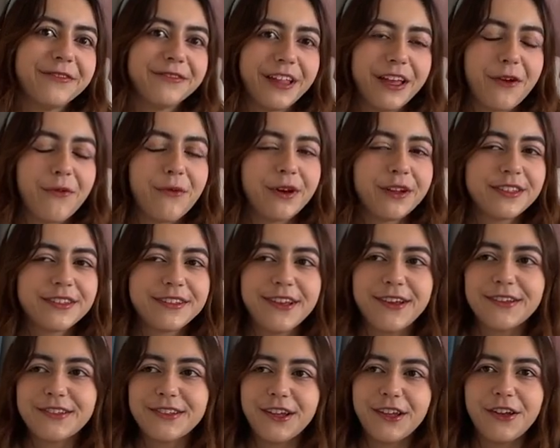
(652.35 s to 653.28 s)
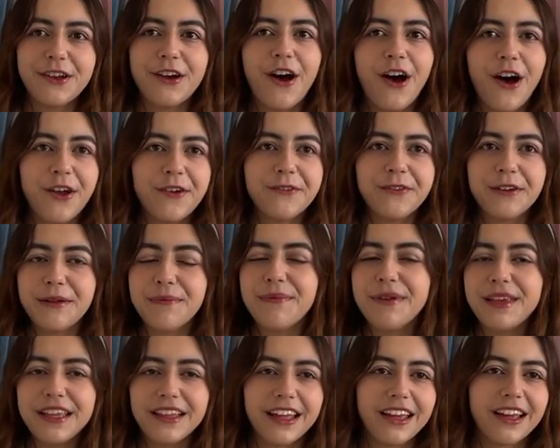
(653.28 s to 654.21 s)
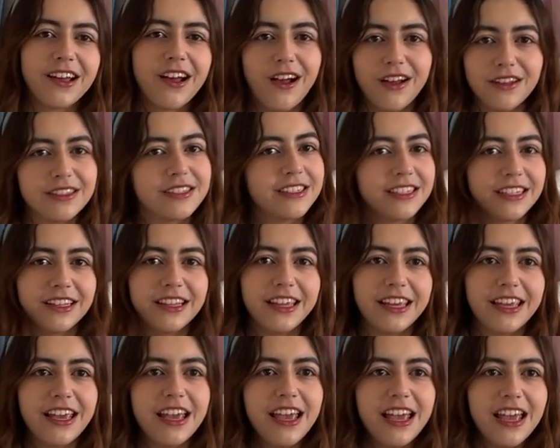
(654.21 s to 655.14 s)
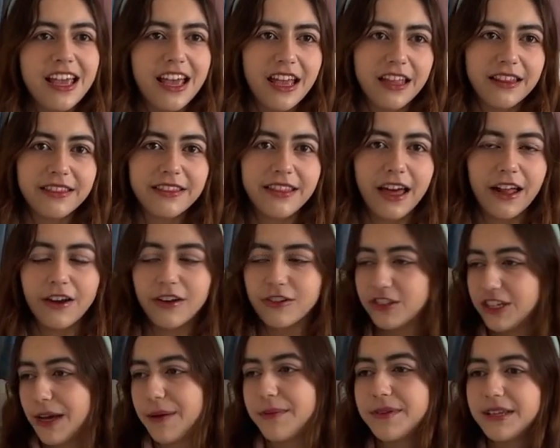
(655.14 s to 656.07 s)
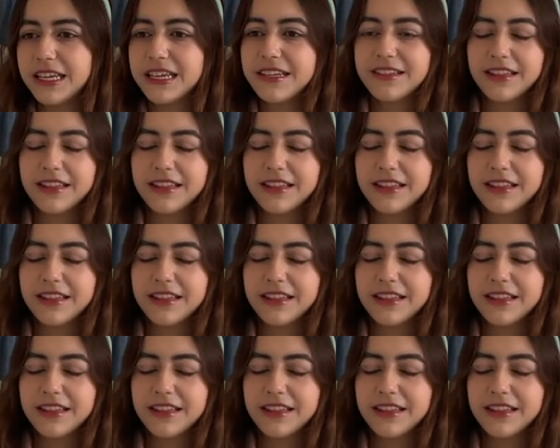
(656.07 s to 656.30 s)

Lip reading: Like what songs are you on repeat like constantly that are Japanese?